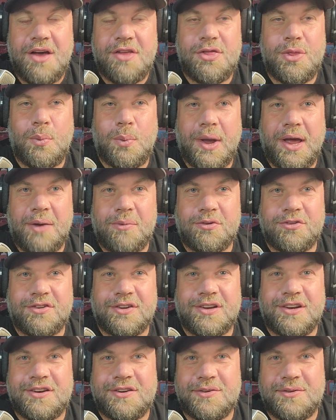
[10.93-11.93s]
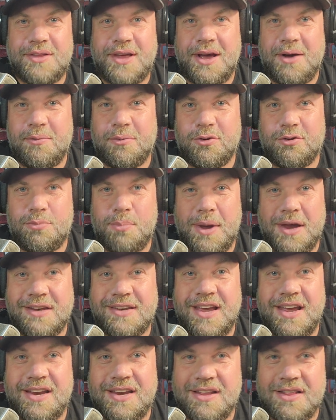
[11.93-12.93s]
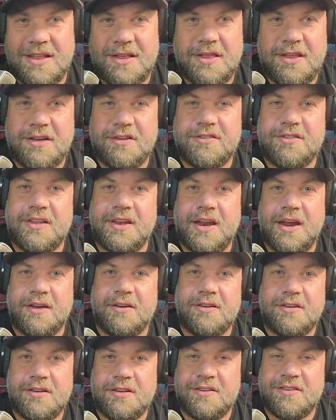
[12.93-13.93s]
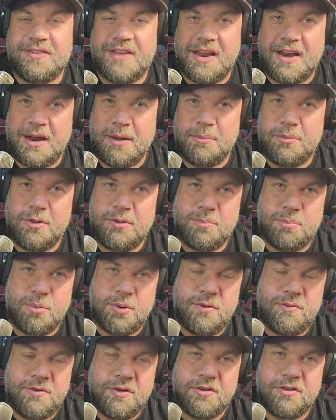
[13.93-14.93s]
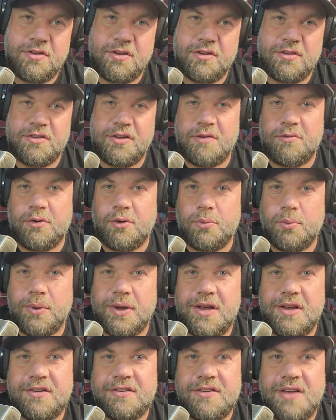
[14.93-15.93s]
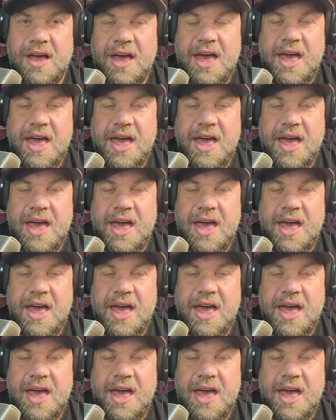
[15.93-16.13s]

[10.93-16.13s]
The way I was going to do that was maintaining the things that I'd set up the previous several weeks,